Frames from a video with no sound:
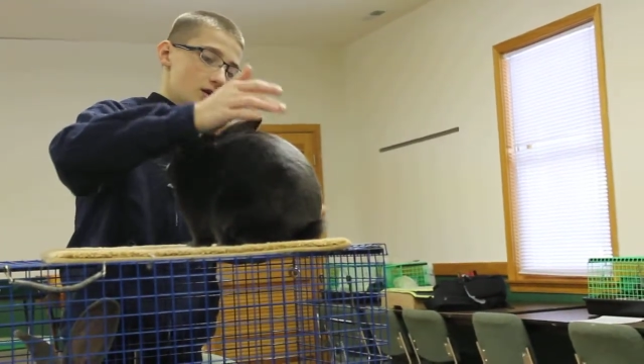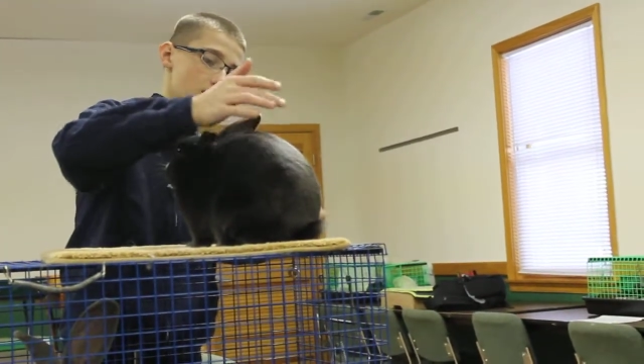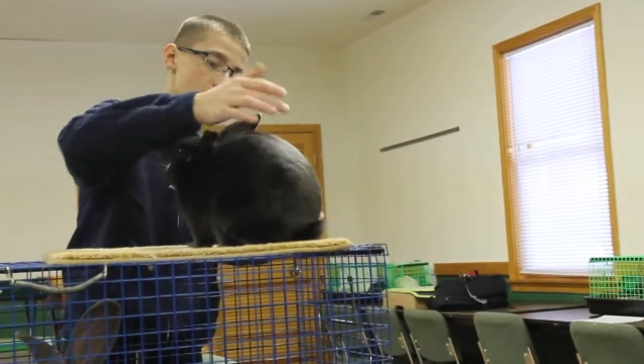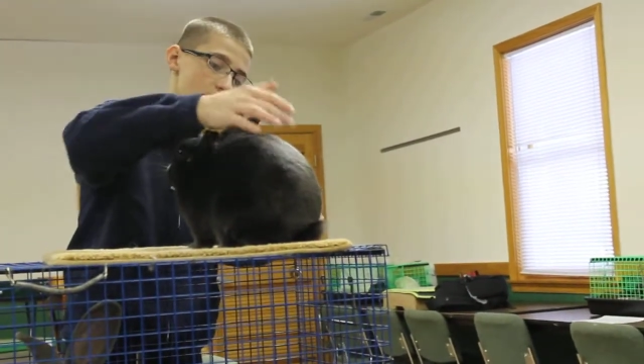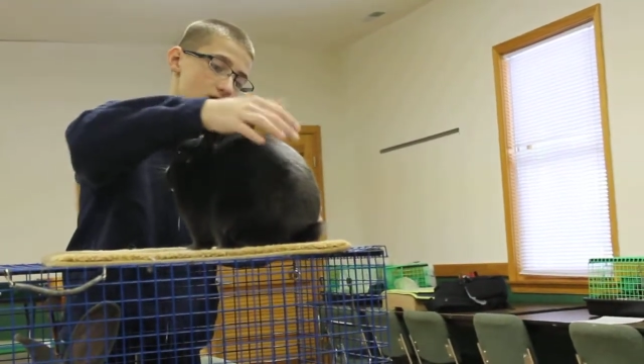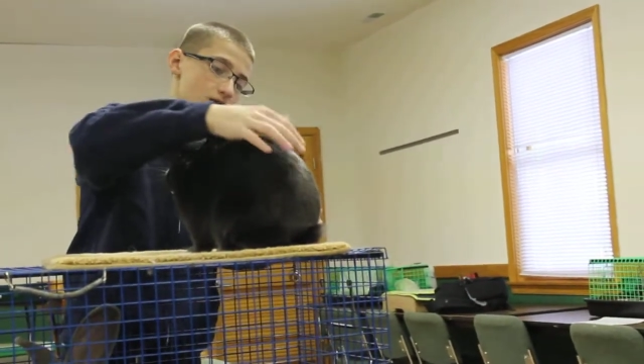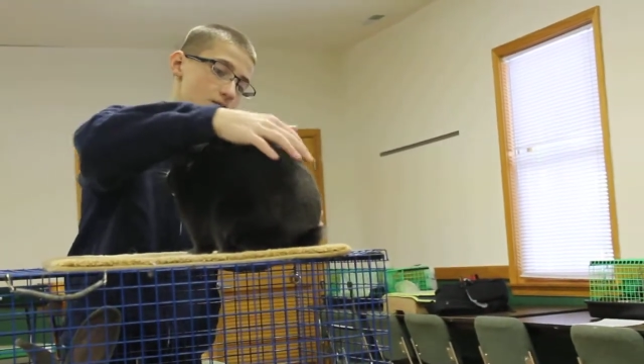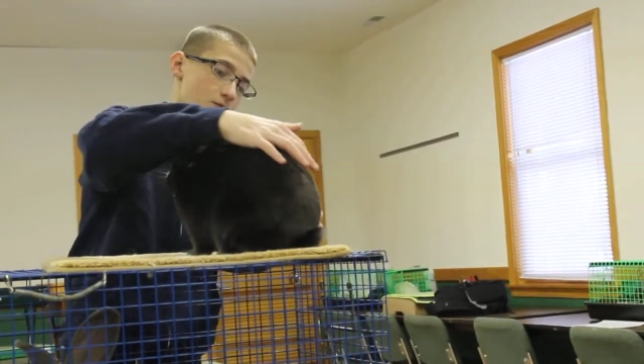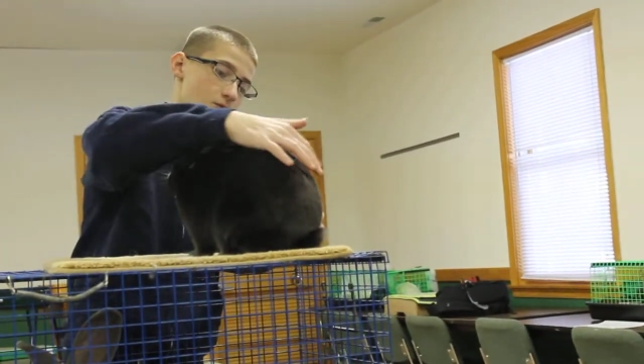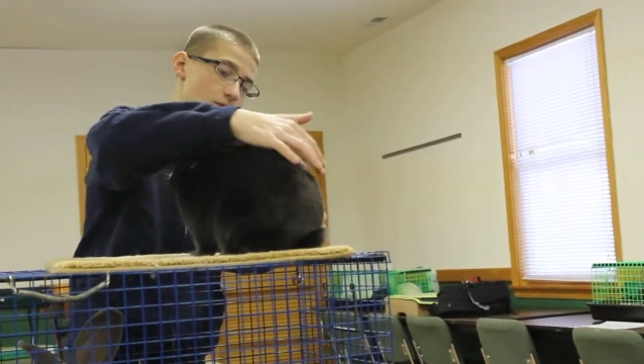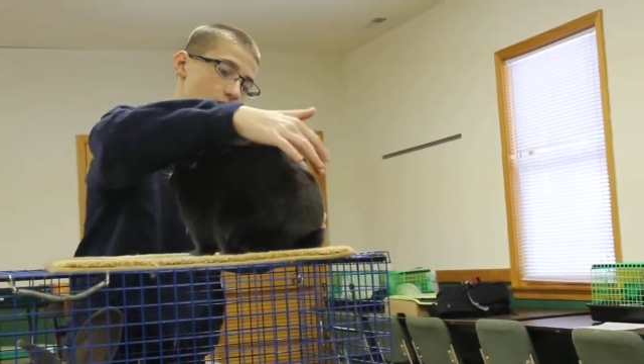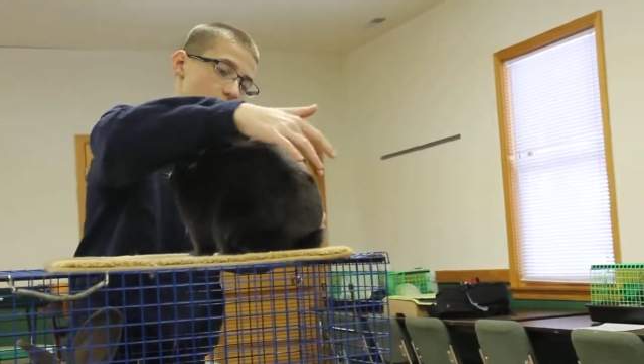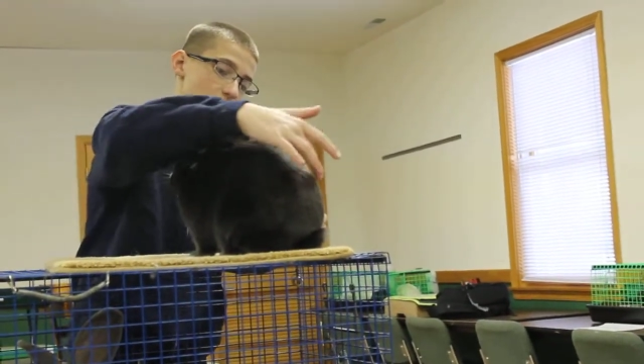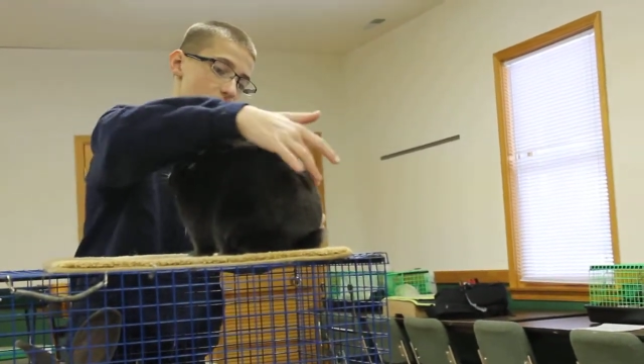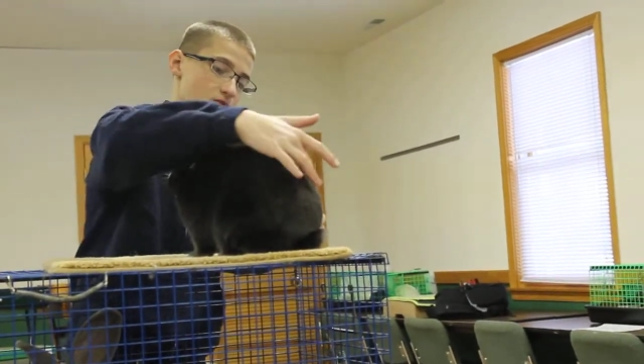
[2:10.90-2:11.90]
It's
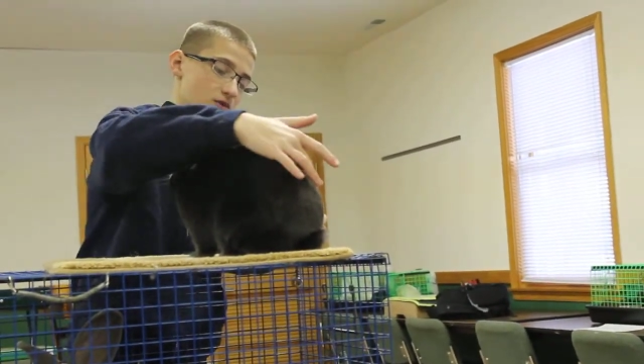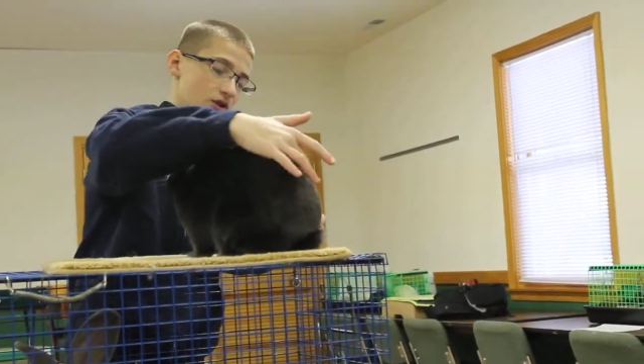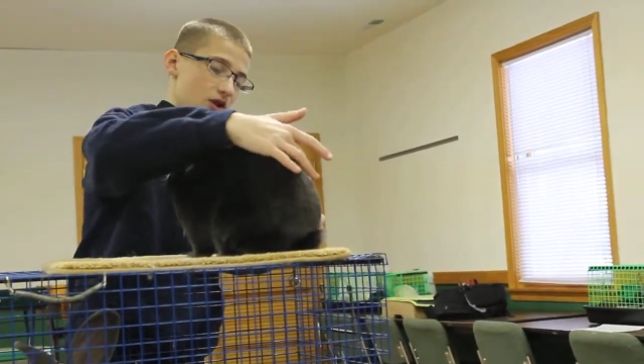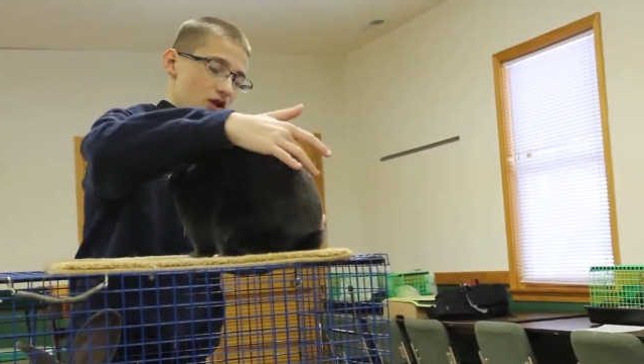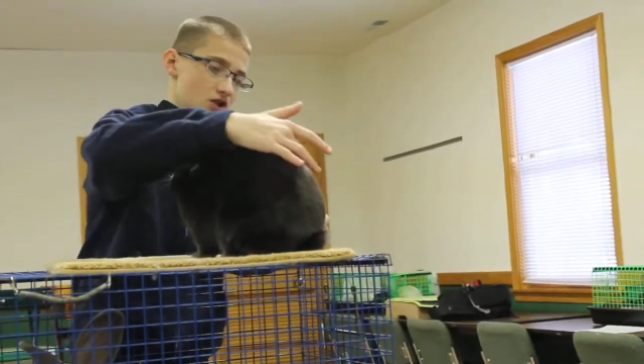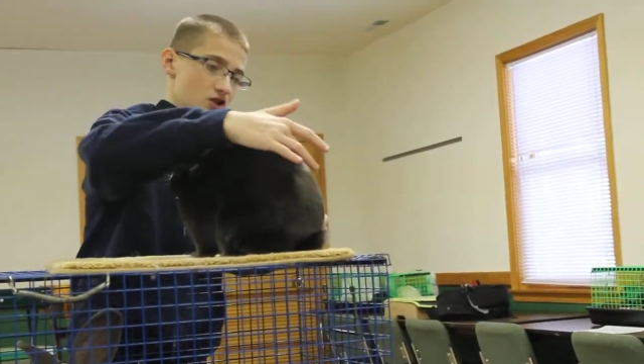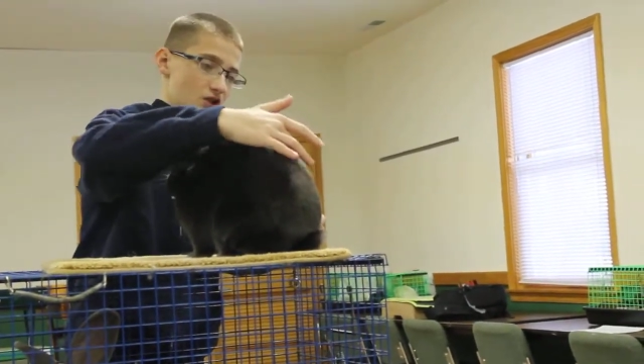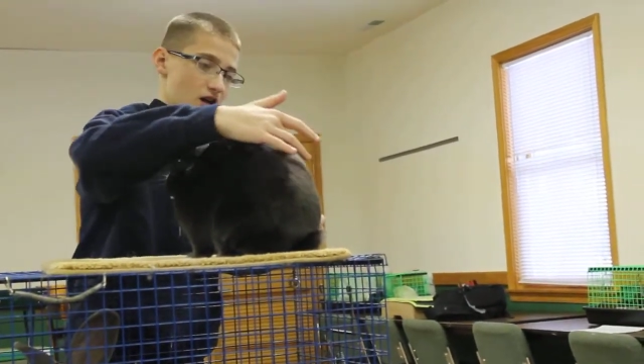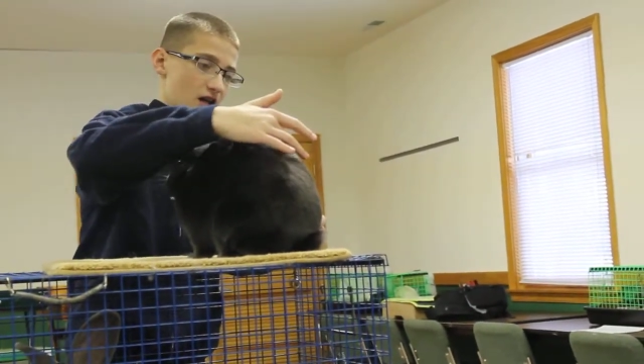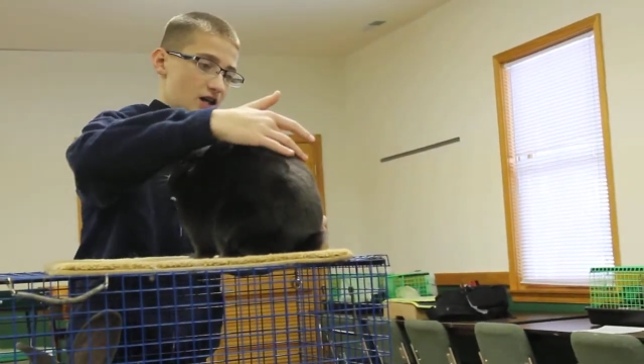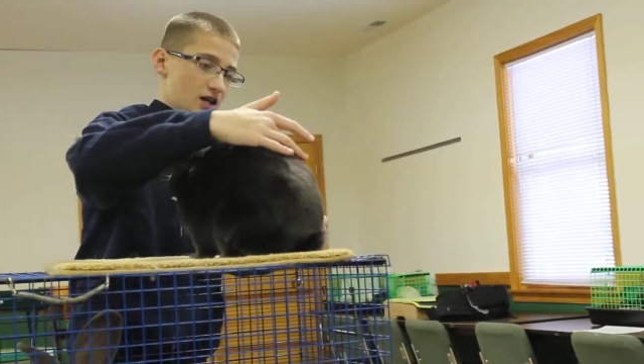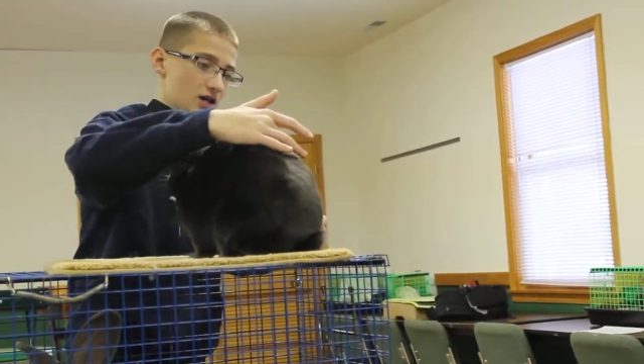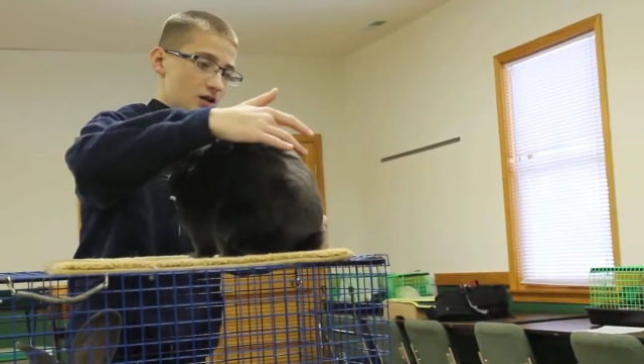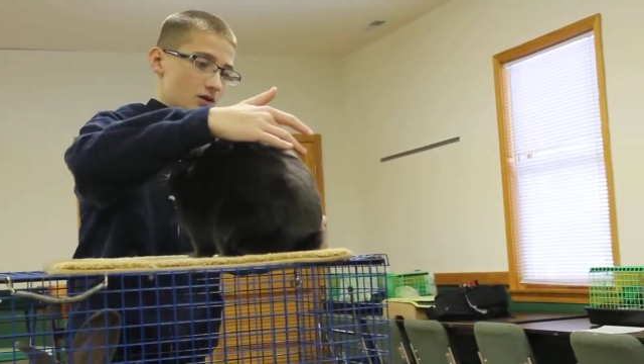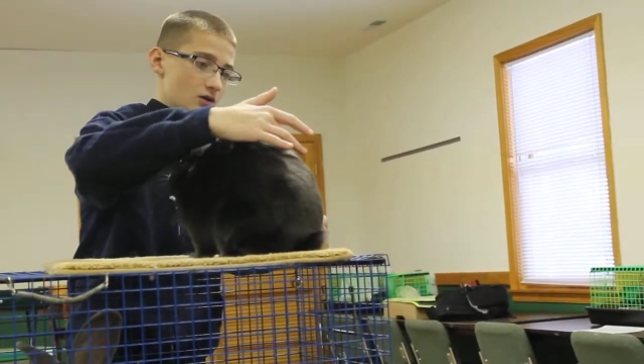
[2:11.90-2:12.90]
where it's really
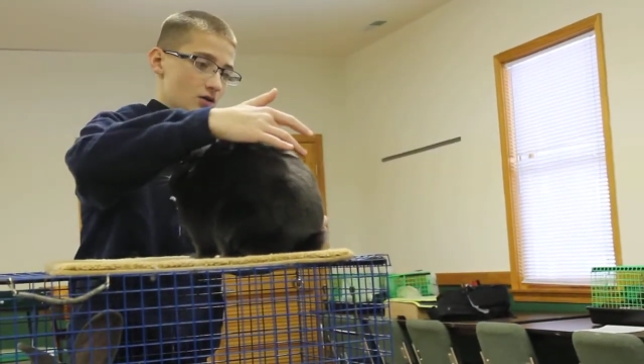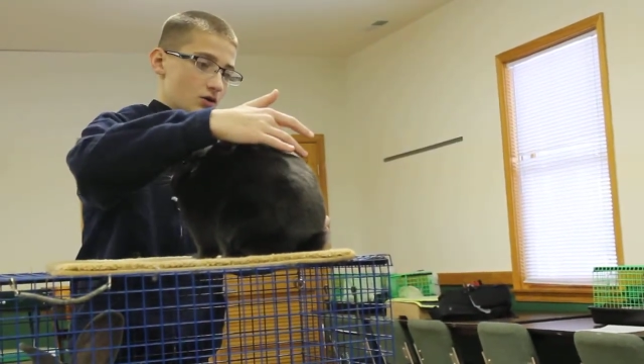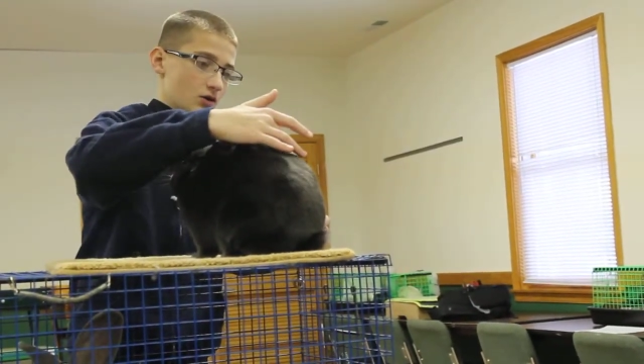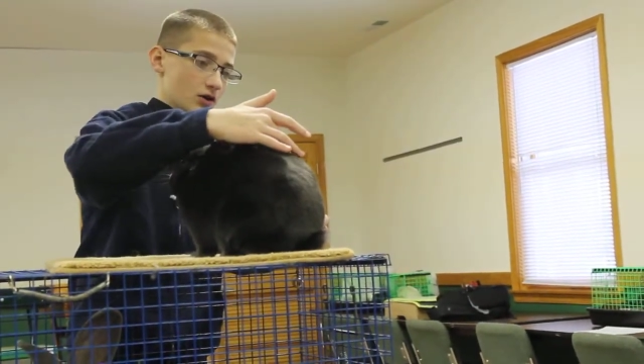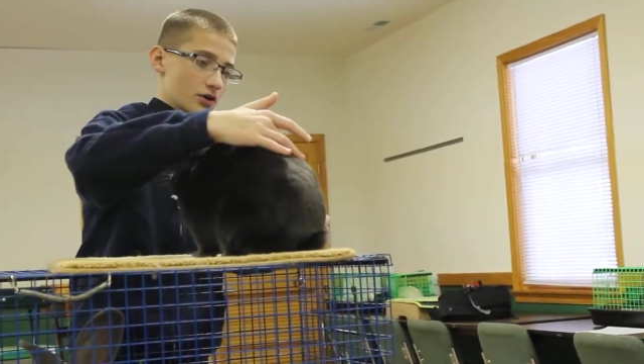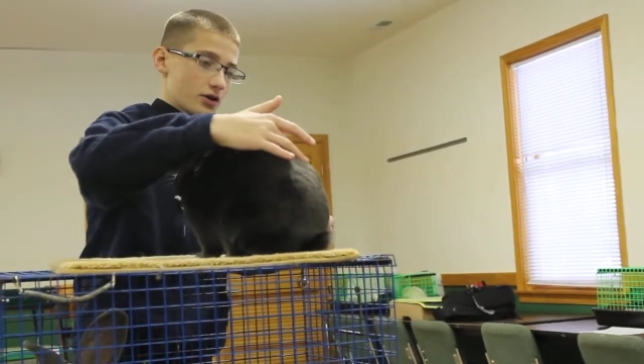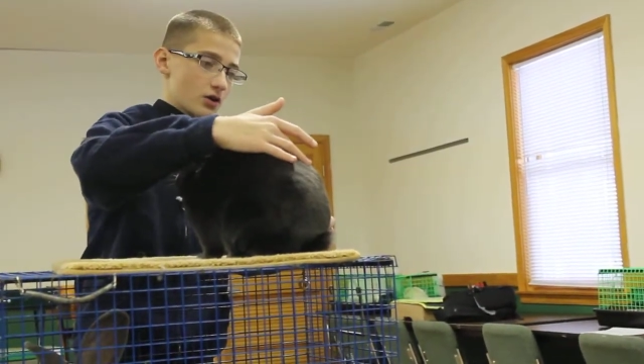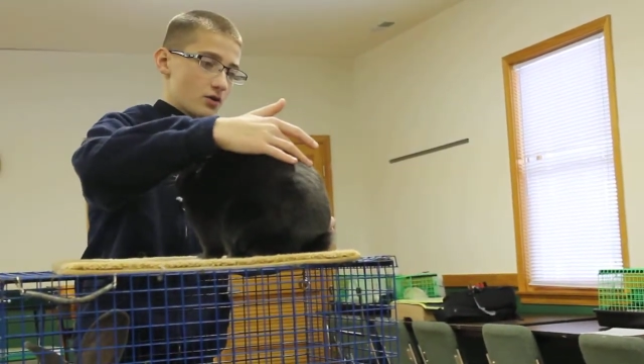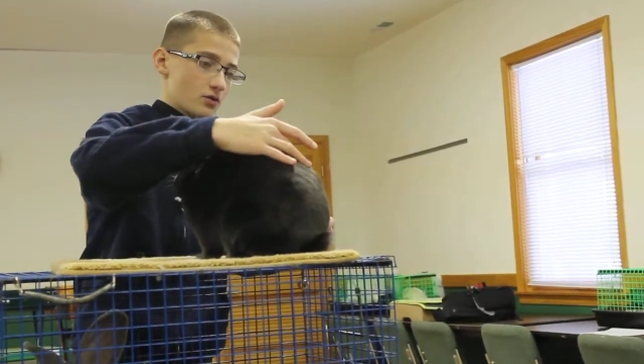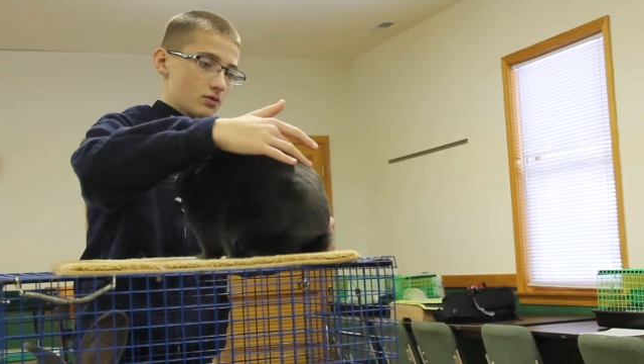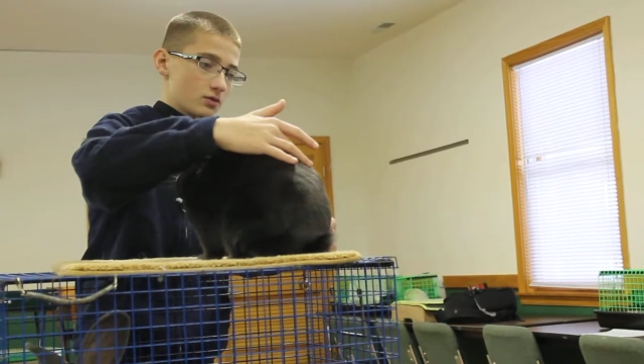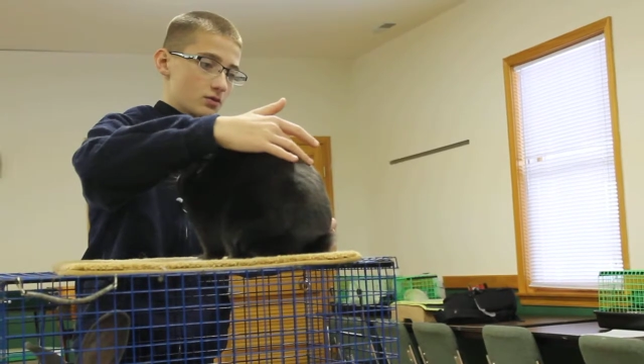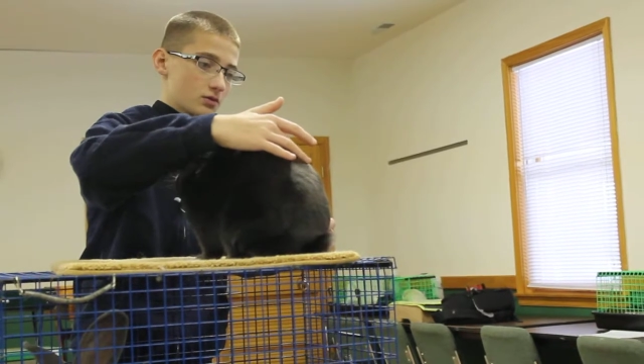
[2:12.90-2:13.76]
shiny on the coat.